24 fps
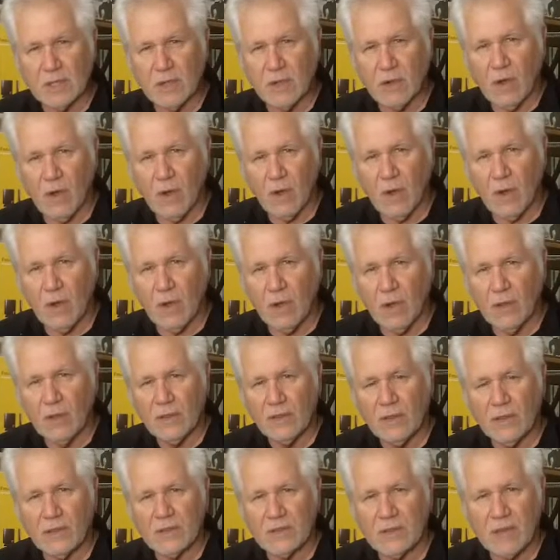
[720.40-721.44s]
it all
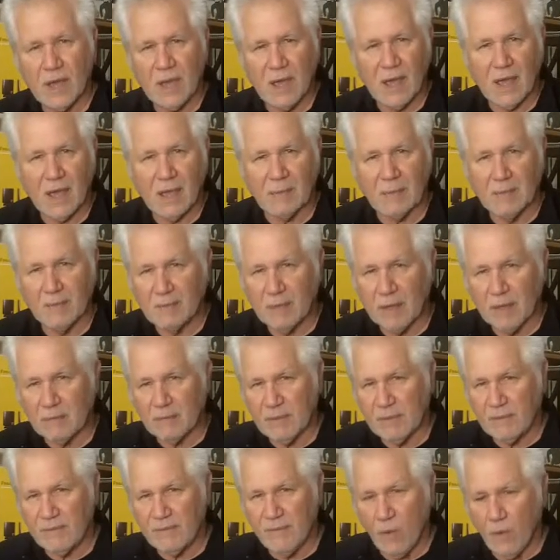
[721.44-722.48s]
the time. But
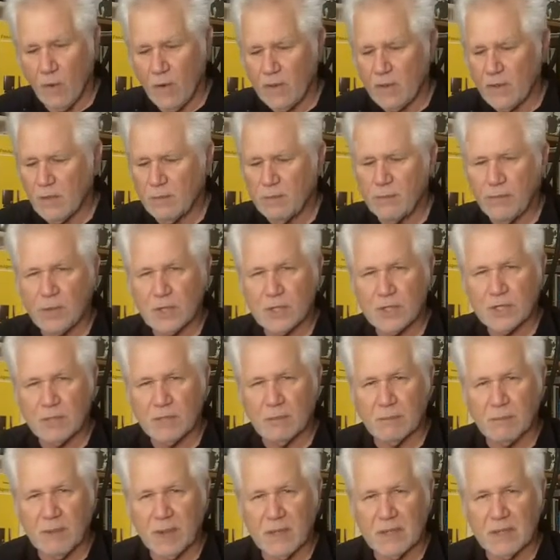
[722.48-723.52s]
before you push
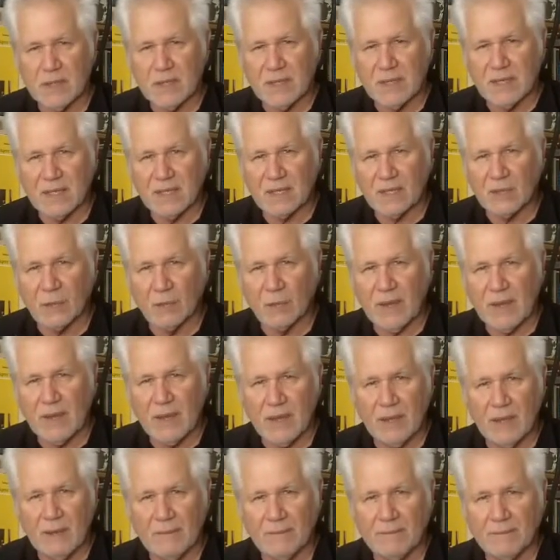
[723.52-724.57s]
the button to get the
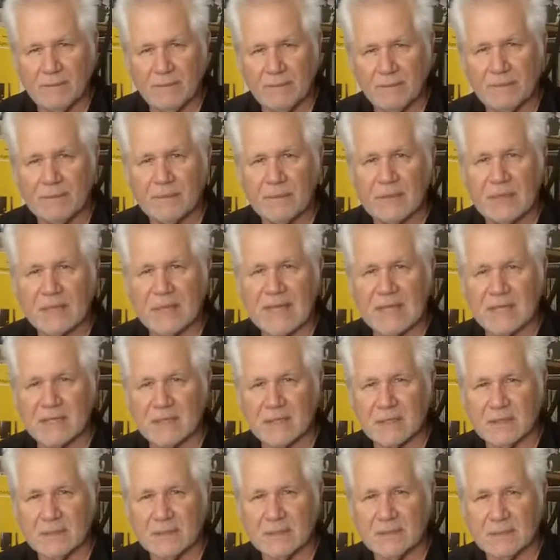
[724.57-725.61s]
reading,
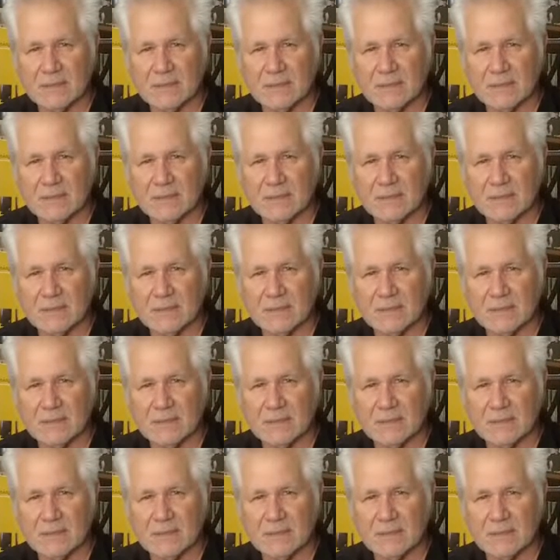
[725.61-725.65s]
guess.